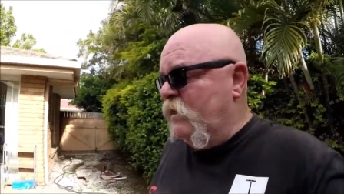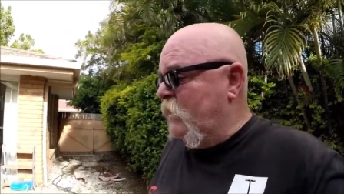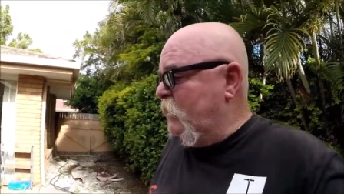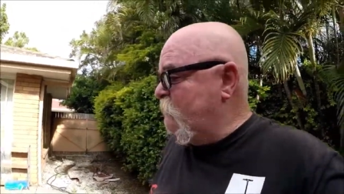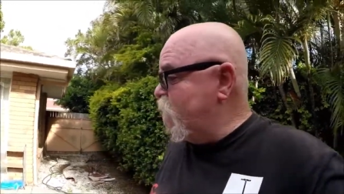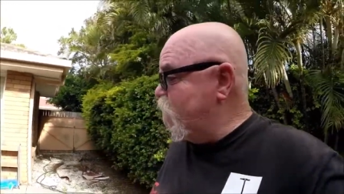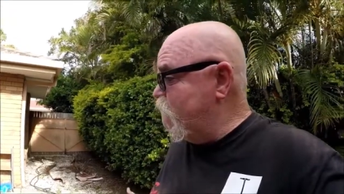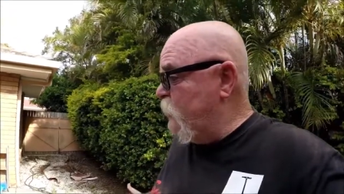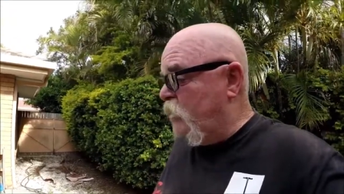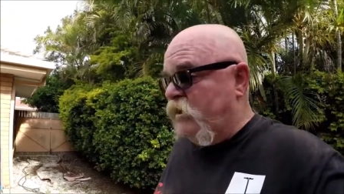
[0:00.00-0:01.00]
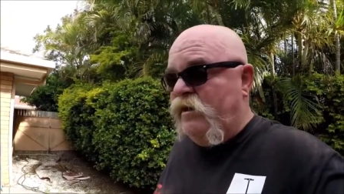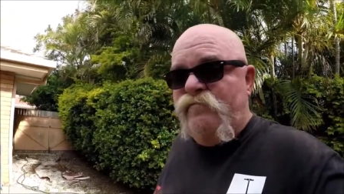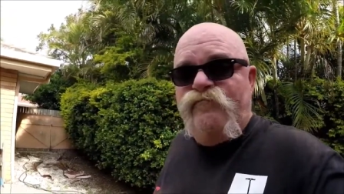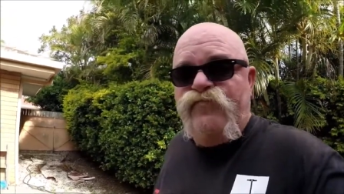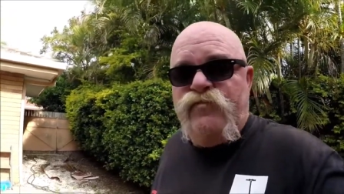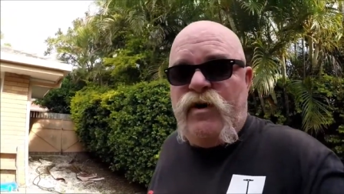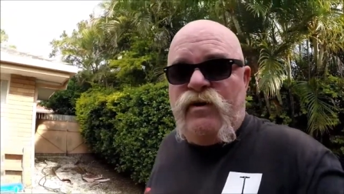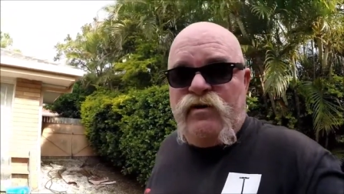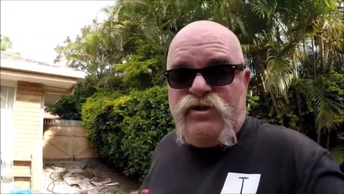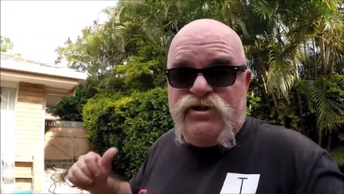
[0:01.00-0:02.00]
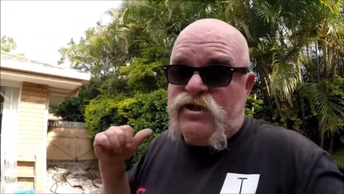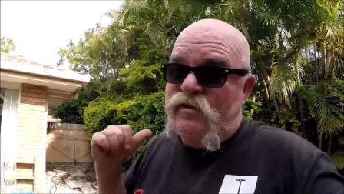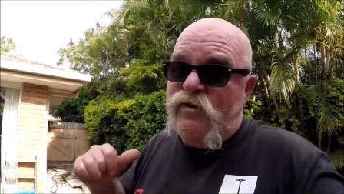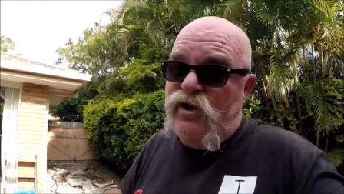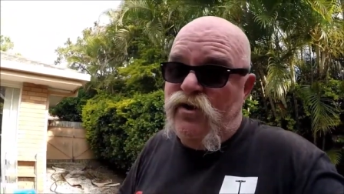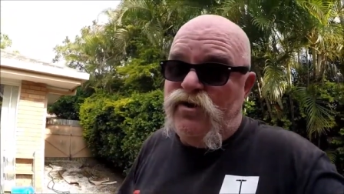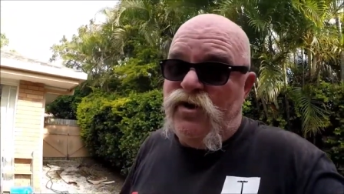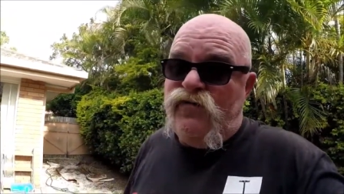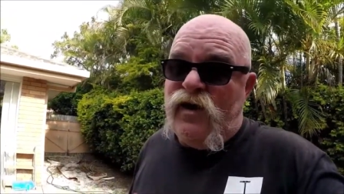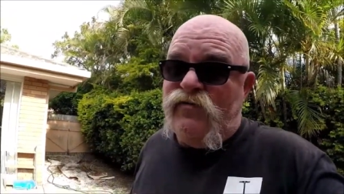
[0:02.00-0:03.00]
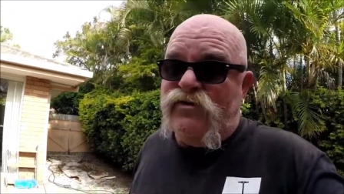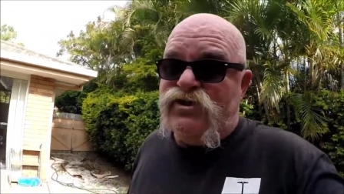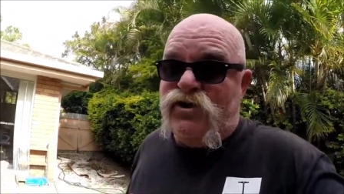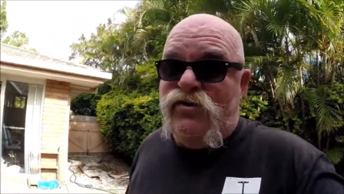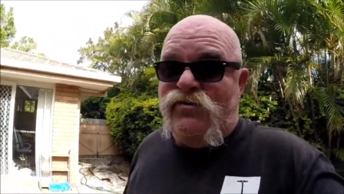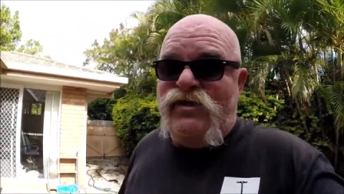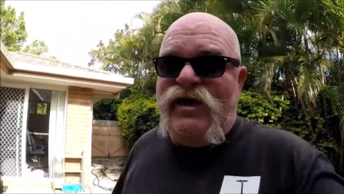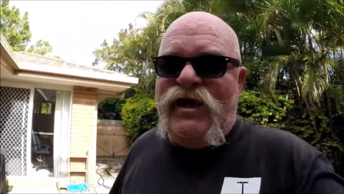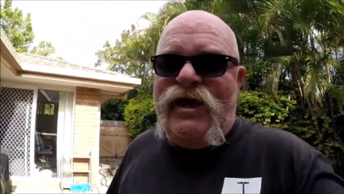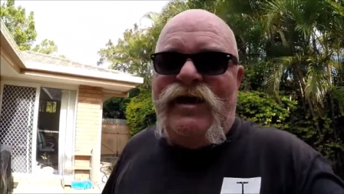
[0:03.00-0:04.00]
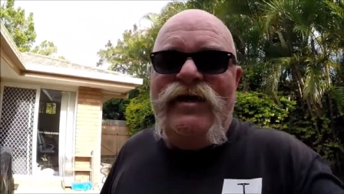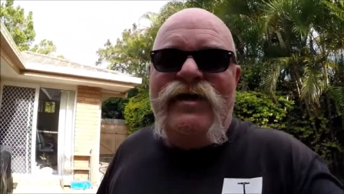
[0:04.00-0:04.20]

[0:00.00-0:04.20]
And I don't know, apparently this is going to be her new favorite scoot. Yeehaw.